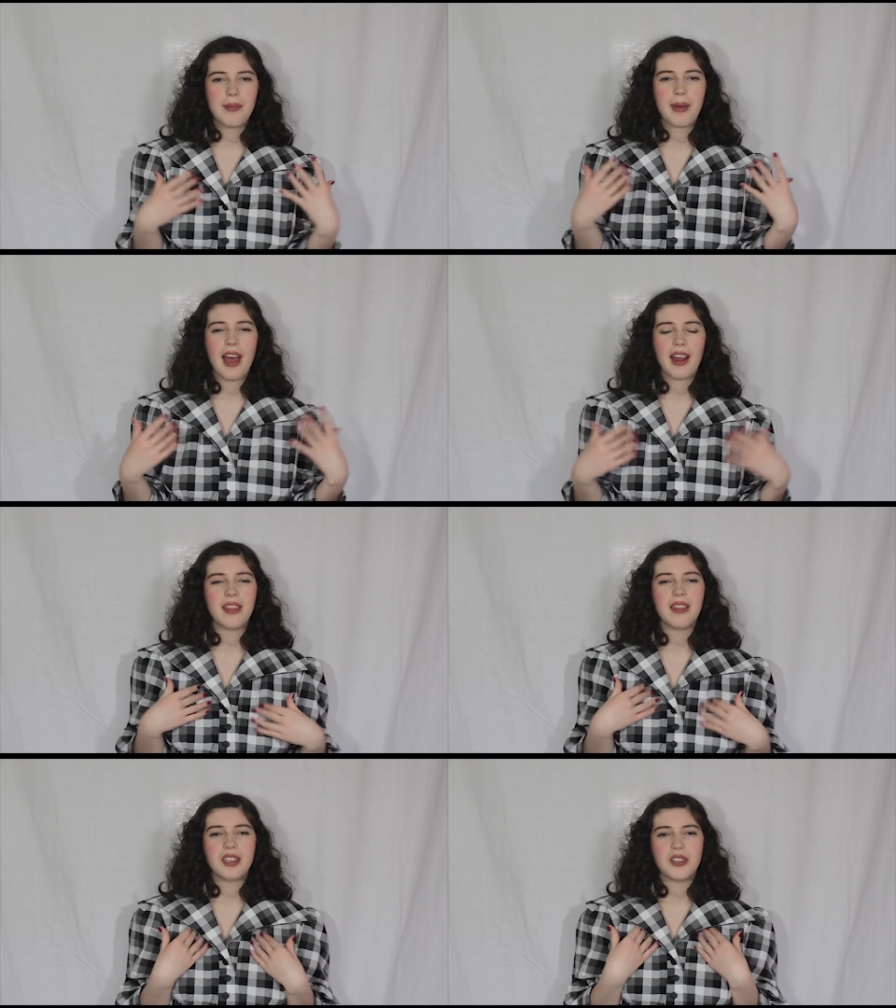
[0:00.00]
the back
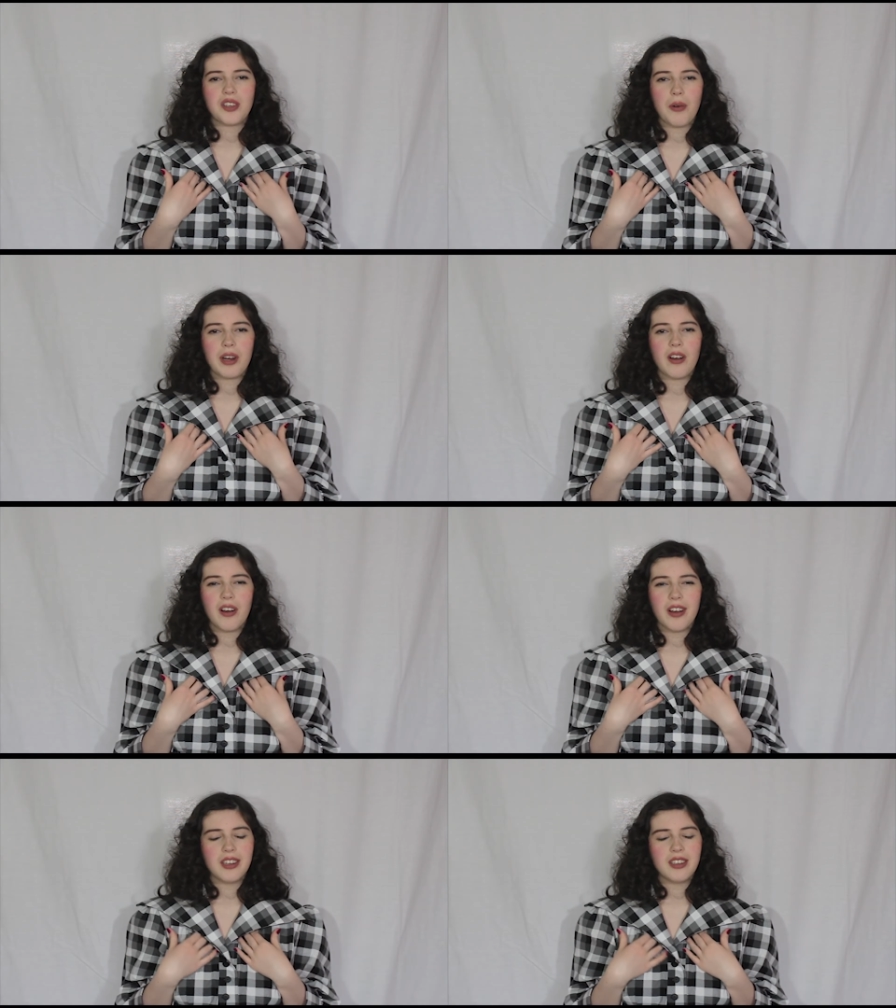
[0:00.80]
and then you sew it
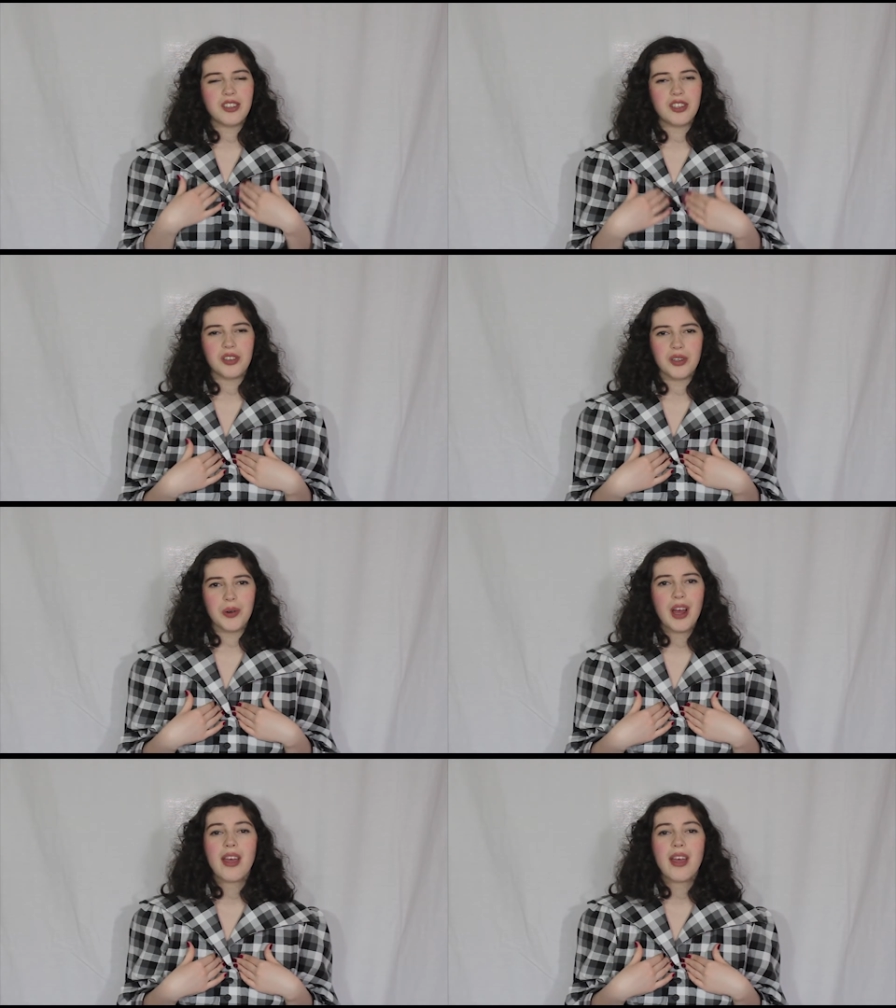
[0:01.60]
on to